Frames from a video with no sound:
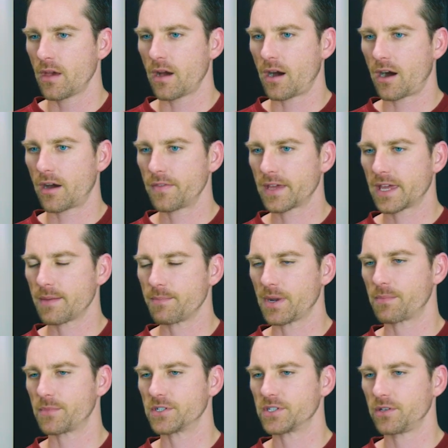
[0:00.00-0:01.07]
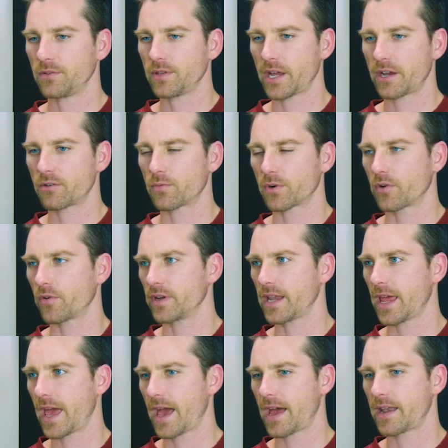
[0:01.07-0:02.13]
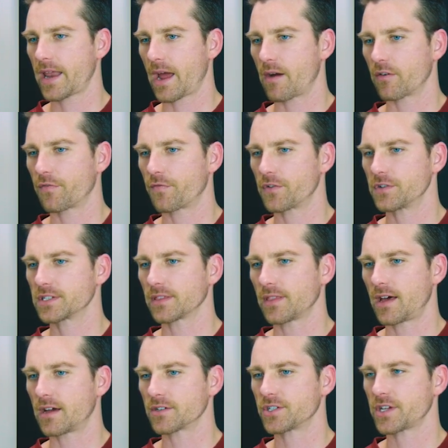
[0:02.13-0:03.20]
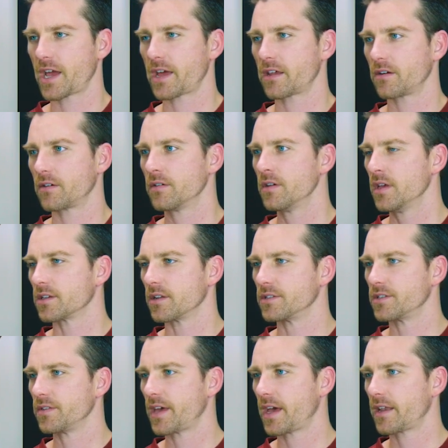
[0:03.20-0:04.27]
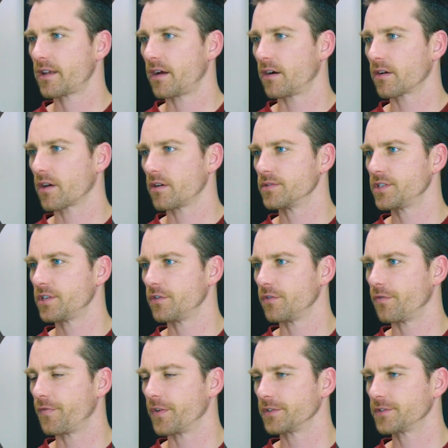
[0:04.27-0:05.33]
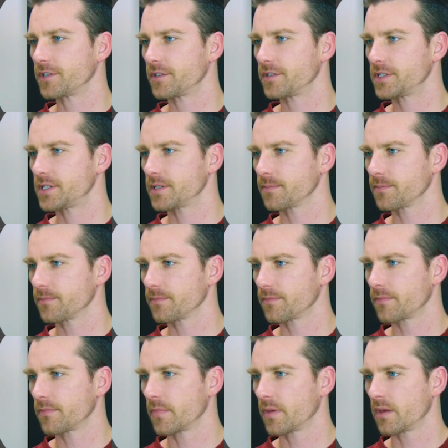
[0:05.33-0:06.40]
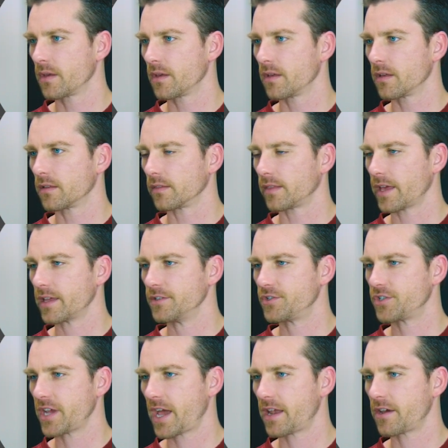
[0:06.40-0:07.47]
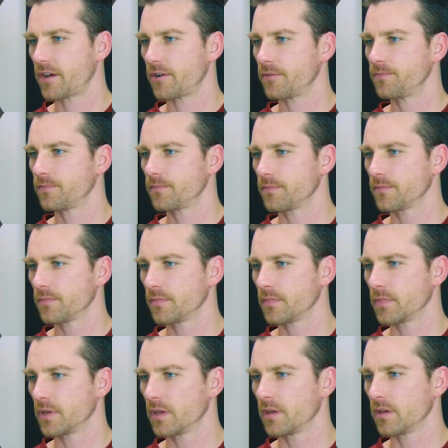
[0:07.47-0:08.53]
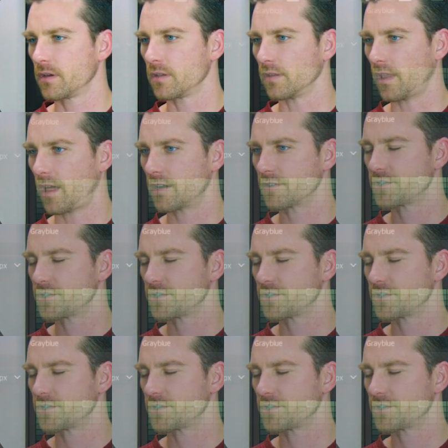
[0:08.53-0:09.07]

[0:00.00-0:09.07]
On the GIMP number 2 layer, we're going to add our first long shadow. So to do that, I'll go to Filters, Light and Shadow, Long